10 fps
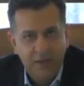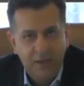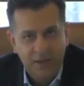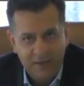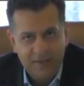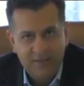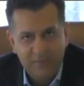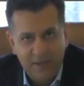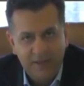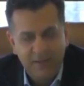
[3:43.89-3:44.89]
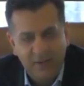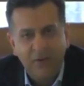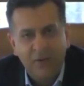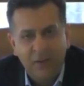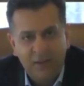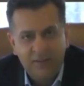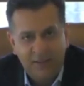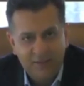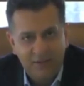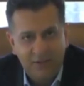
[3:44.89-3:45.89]
and underestimate in the long run. Right?
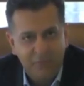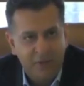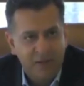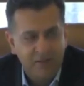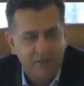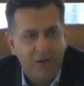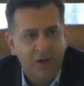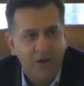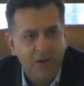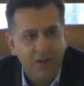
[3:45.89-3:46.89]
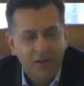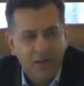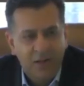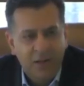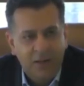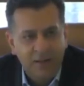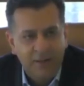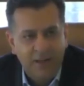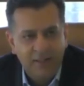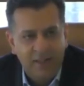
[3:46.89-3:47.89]
That's Roy Amara's law uh, I
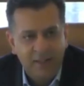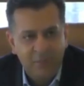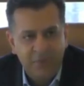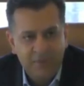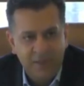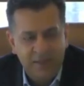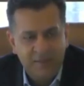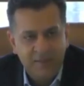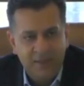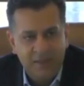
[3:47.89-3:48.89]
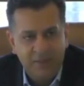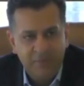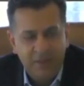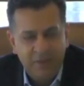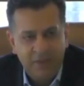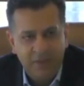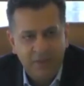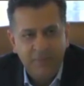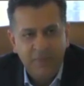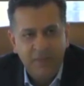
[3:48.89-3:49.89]
think as, as much as uh, you know
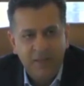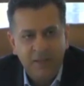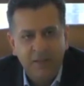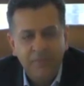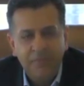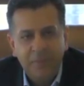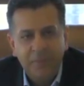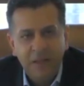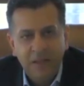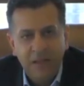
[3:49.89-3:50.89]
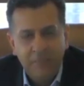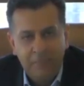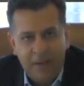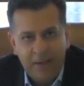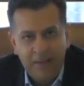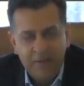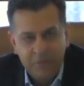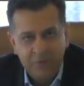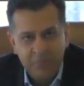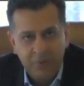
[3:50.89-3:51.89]
the the impact is
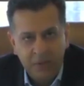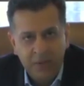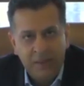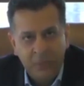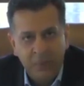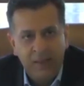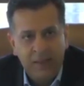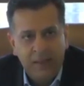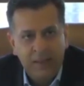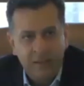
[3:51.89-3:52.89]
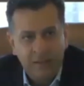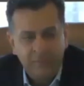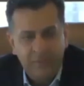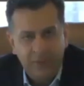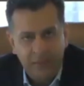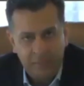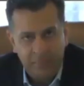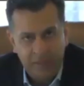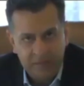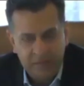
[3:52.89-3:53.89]
visible, it will take time for
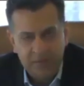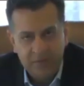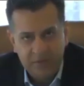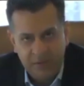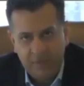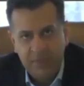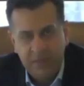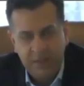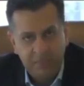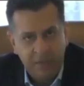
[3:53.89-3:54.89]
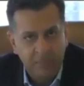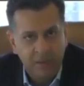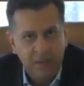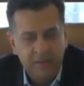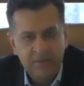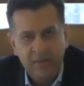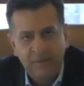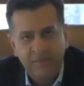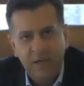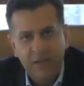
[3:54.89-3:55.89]
enterprises to set up the data pipelines,
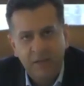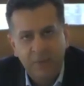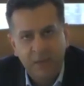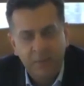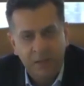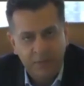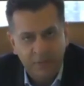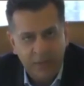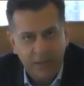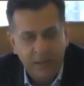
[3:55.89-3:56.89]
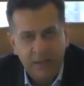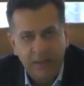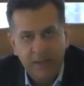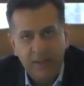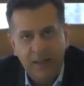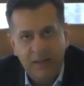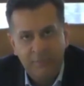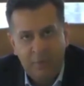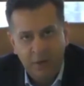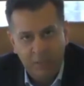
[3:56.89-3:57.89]
have clean availability of data,
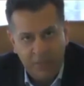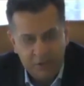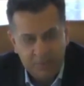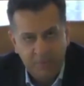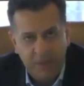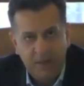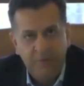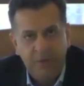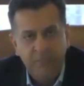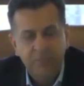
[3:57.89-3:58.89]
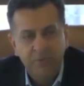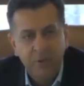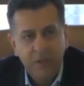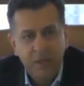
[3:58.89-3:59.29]
have model management platforms,